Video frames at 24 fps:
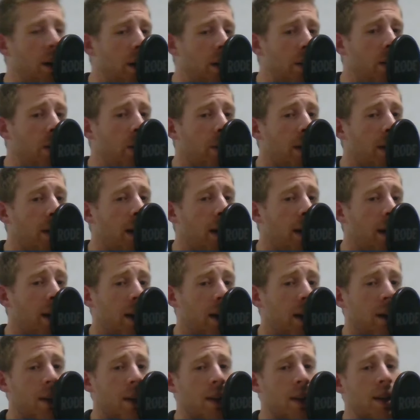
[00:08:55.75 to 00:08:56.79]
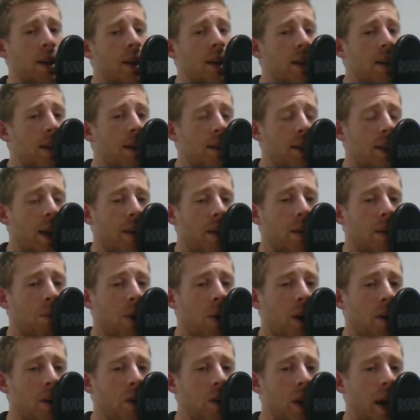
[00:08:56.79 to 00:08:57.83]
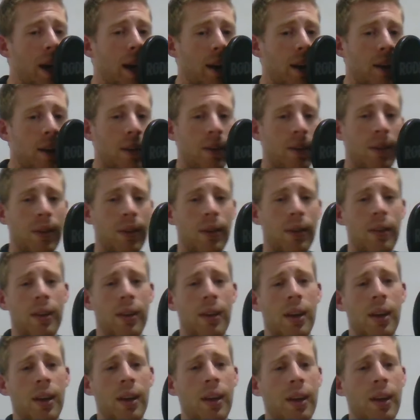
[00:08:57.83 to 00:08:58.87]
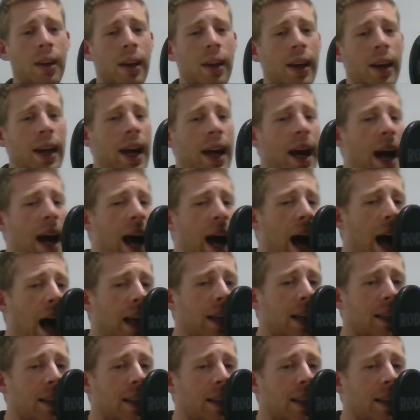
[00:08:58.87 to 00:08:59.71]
Nor I, said the March Hare. Alice